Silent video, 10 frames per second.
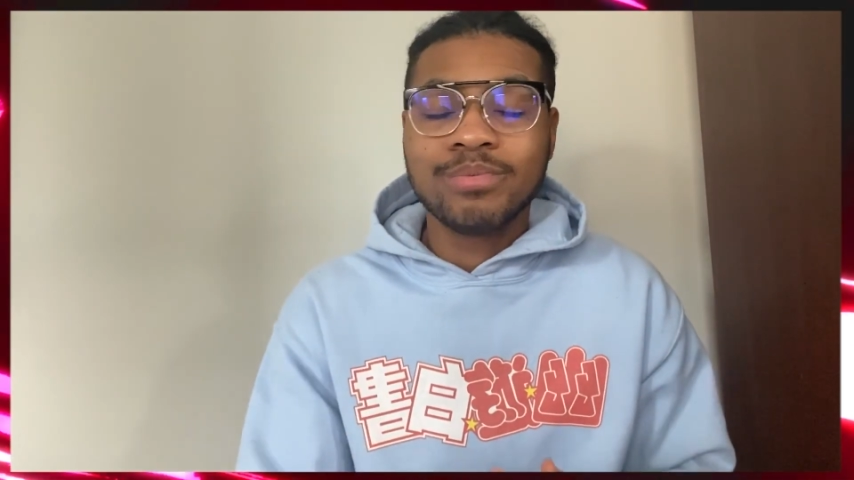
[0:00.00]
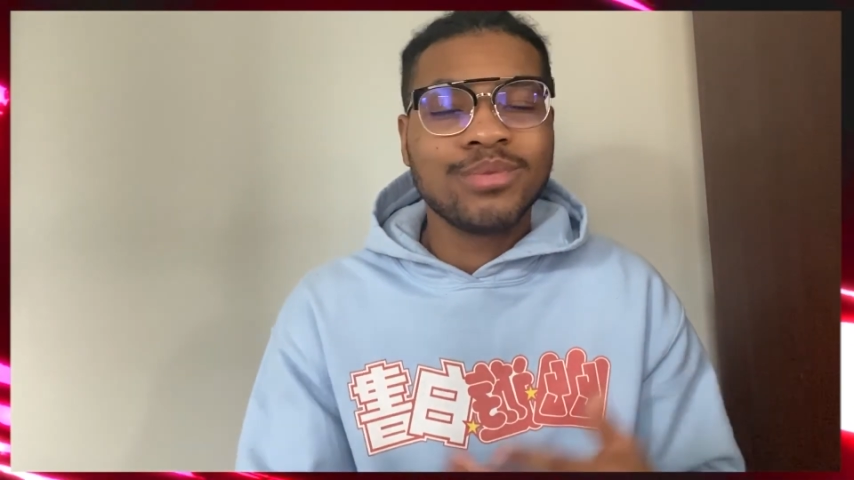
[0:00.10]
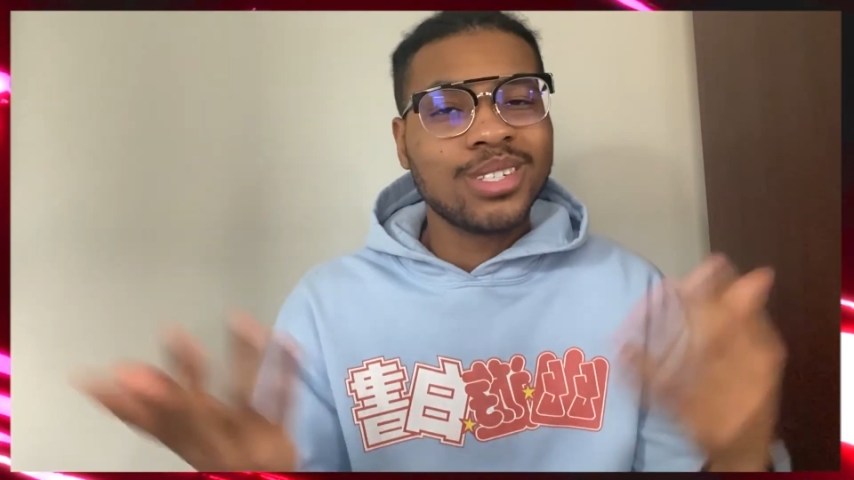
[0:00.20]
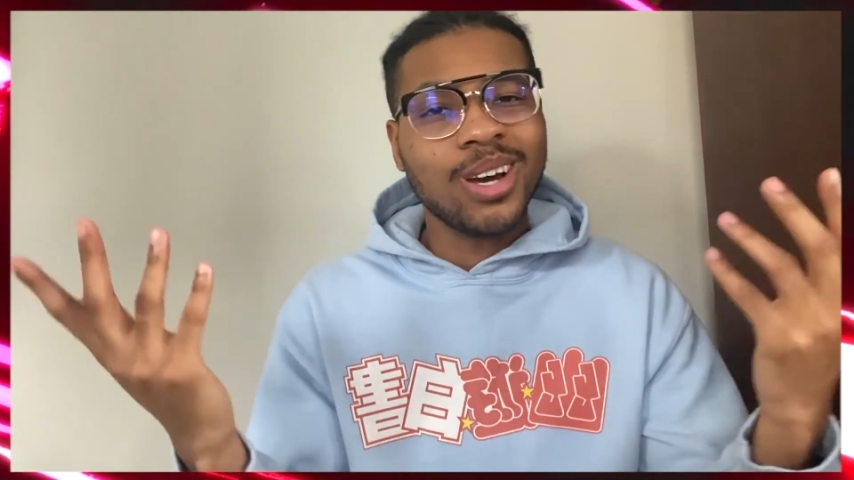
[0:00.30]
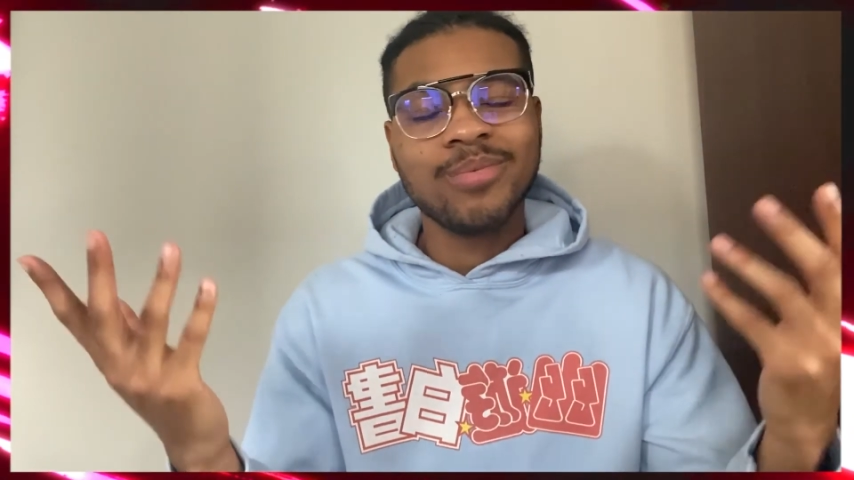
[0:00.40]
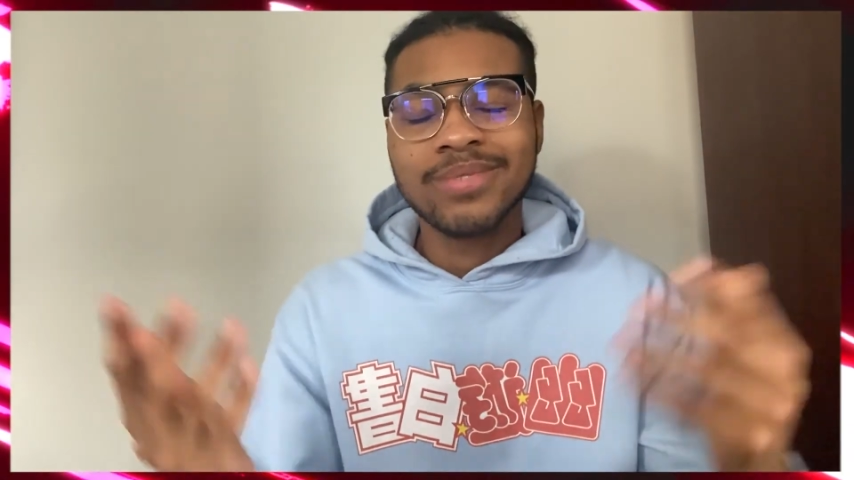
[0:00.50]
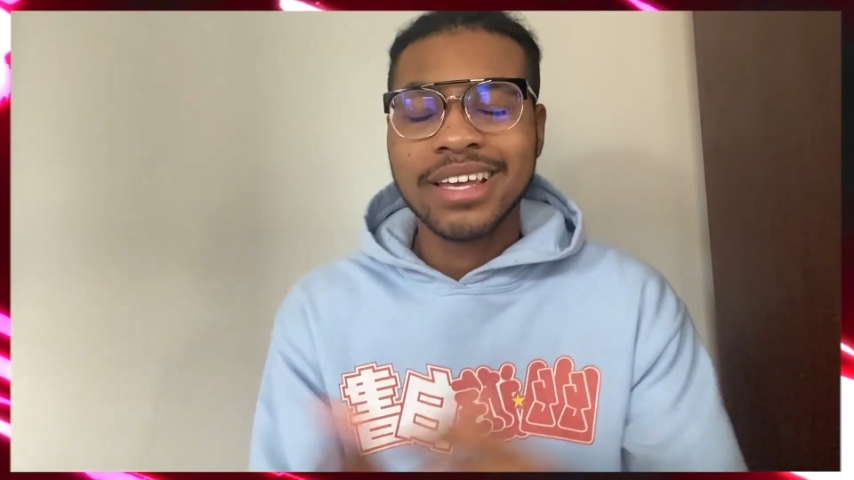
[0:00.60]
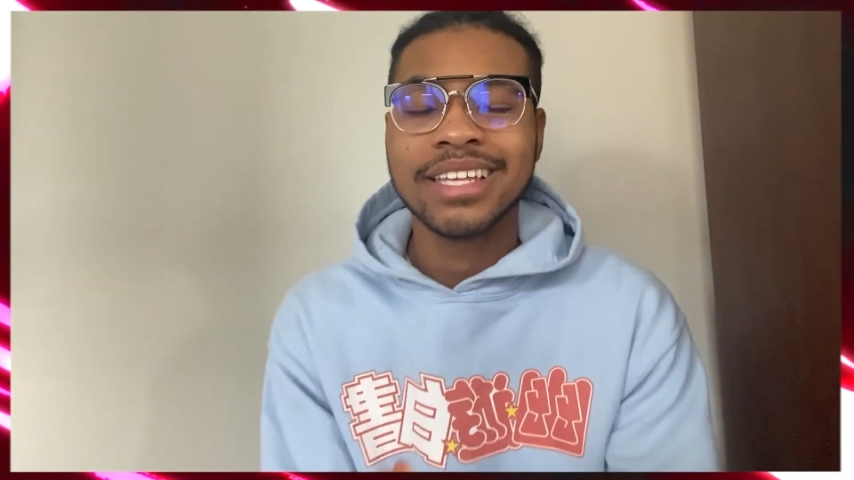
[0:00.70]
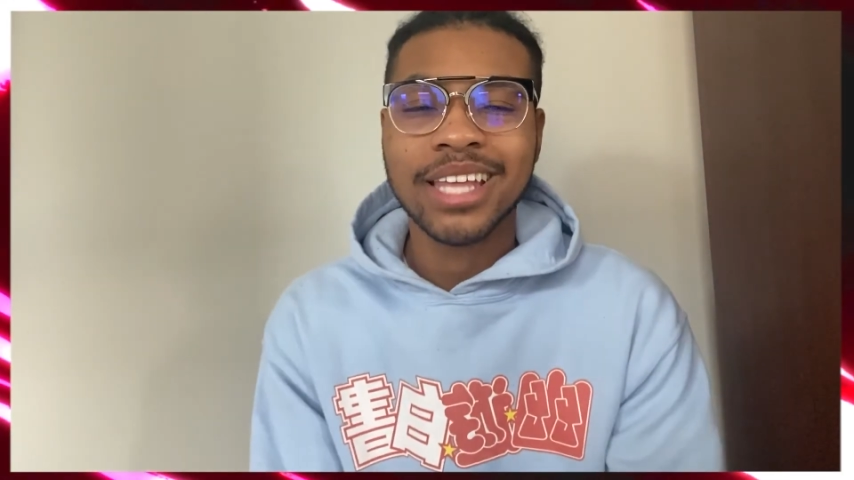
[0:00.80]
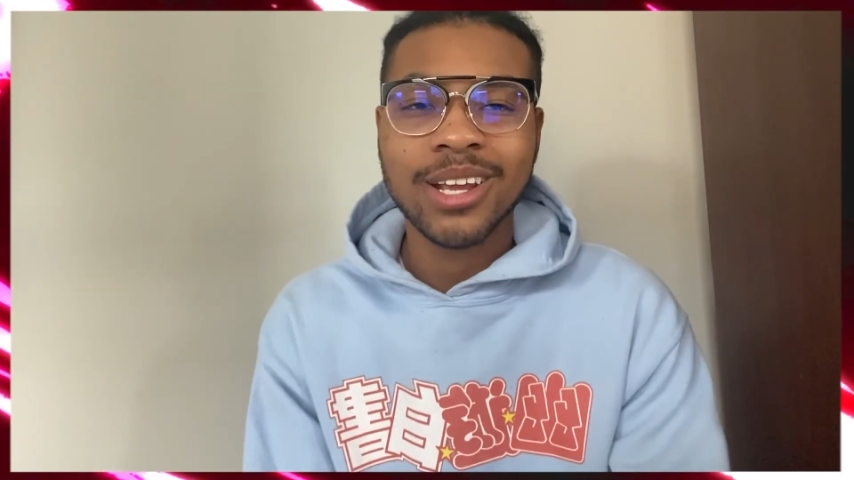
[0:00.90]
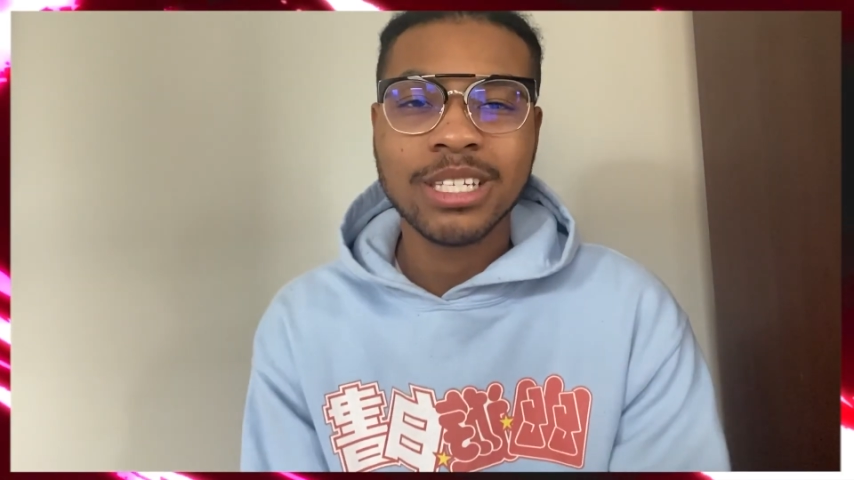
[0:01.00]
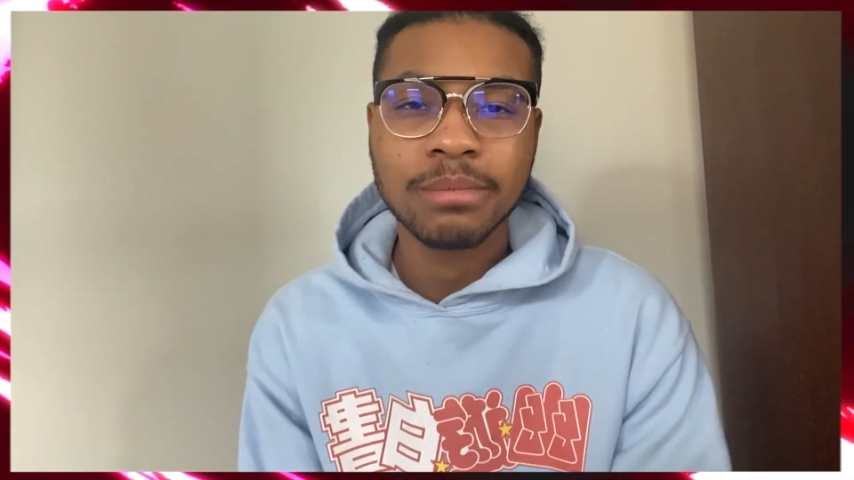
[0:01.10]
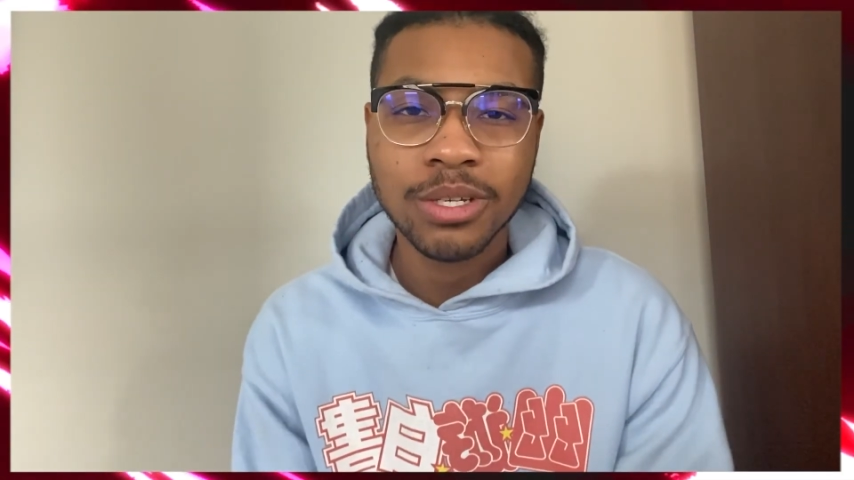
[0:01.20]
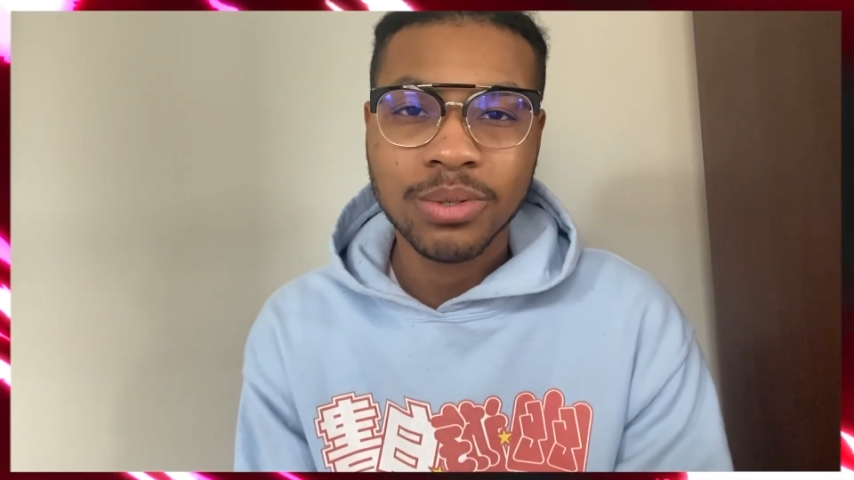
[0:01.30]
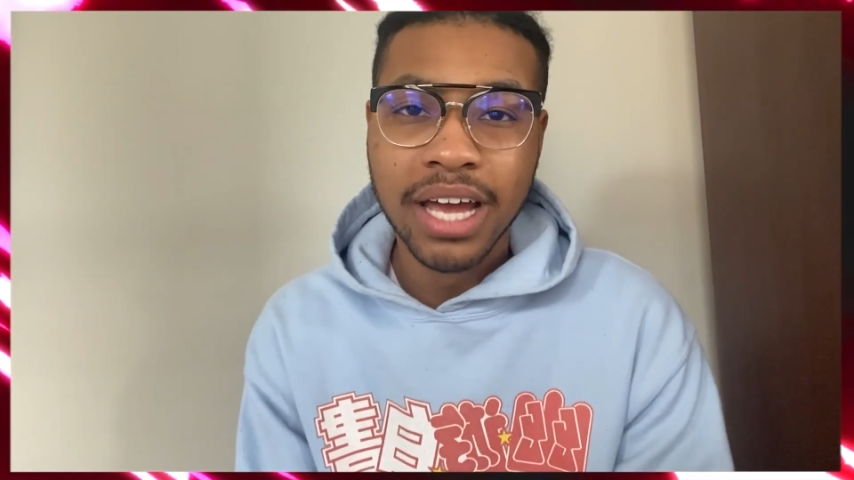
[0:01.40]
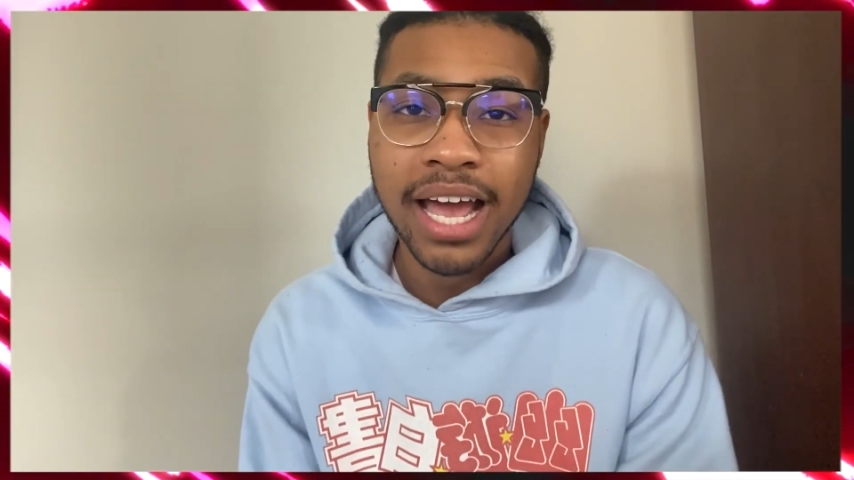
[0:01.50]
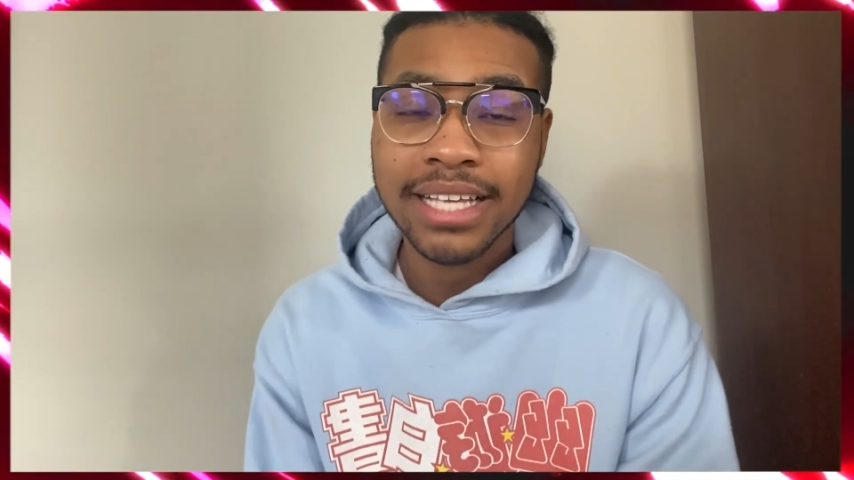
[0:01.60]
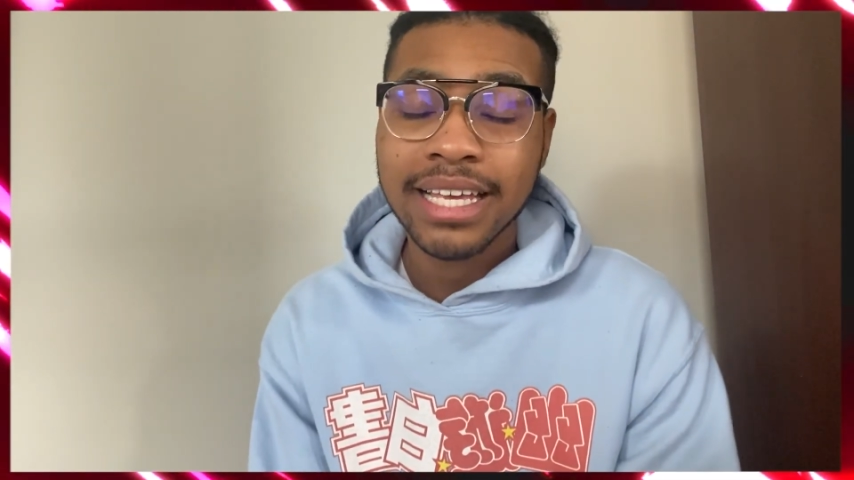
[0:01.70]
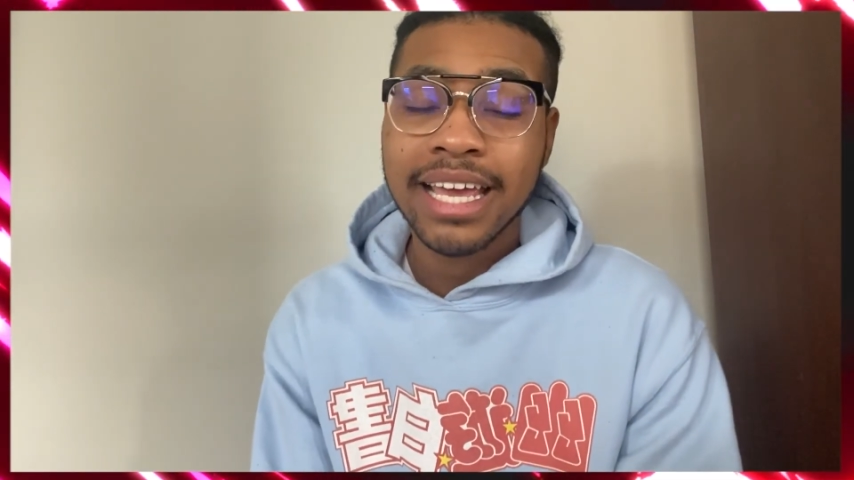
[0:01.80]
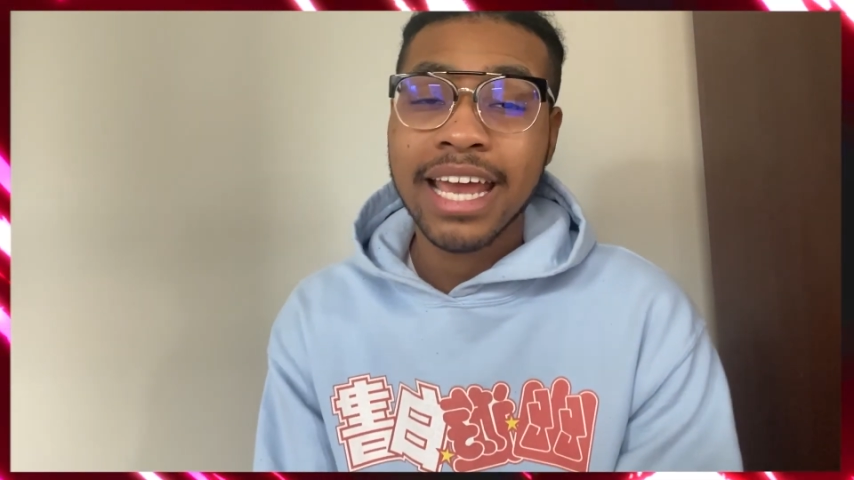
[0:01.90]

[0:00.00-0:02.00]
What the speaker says: So thank you so much, you guys.